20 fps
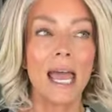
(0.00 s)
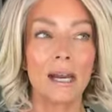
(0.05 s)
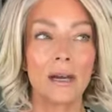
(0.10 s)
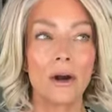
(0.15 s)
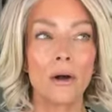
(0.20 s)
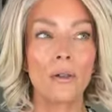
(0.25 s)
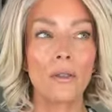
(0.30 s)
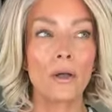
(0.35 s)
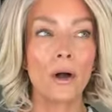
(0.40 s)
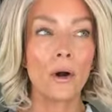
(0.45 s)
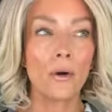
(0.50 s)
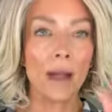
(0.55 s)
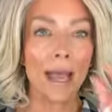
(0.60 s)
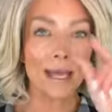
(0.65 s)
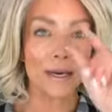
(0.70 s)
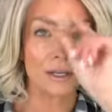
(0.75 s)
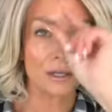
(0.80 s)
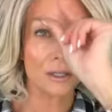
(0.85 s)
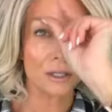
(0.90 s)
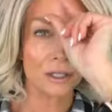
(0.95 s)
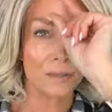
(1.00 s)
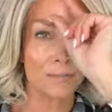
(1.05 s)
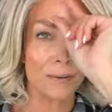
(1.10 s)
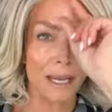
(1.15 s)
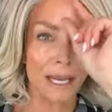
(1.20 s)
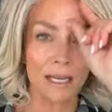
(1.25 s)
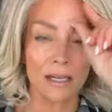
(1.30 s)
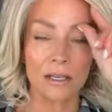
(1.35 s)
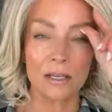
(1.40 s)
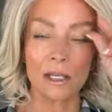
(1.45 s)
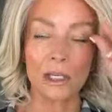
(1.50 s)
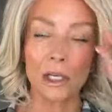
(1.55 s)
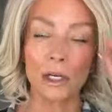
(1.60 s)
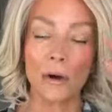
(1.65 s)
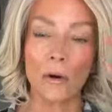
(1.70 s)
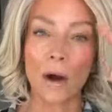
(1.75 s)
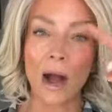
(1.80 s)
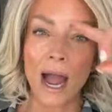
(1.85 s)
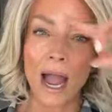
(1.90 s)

And although editors pick, you know,